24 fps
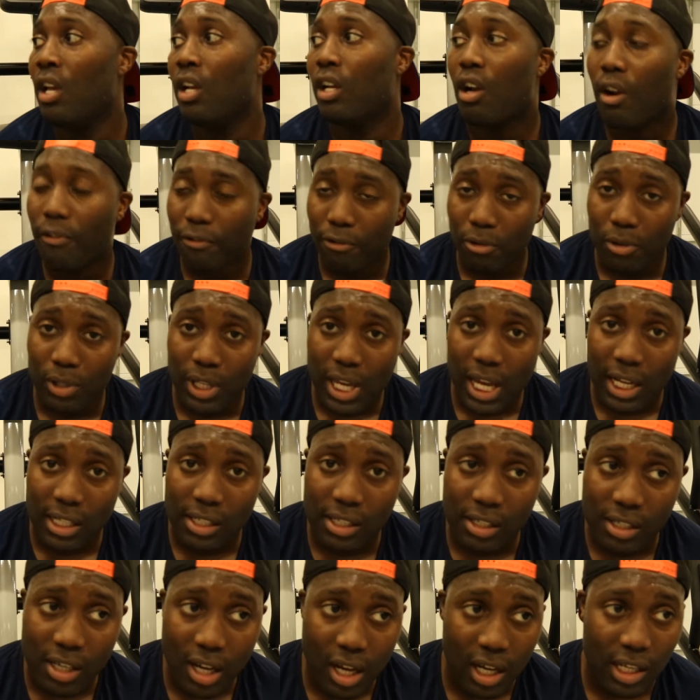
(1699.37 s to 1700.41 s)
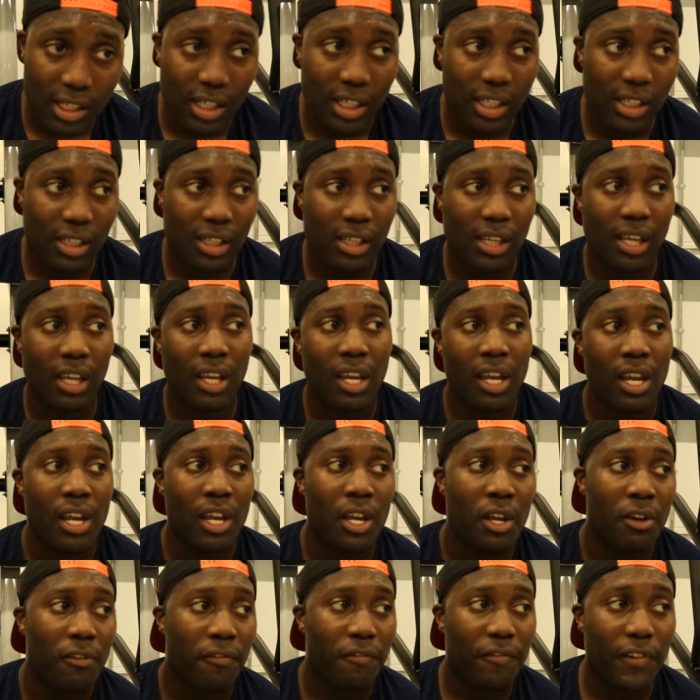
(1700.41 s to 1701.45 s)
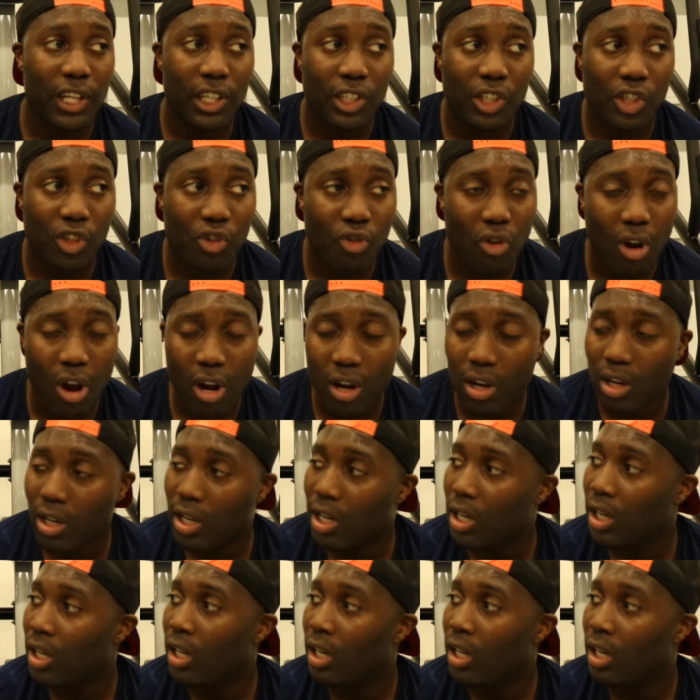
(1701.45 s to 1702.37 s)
got through the exercises, finished strong,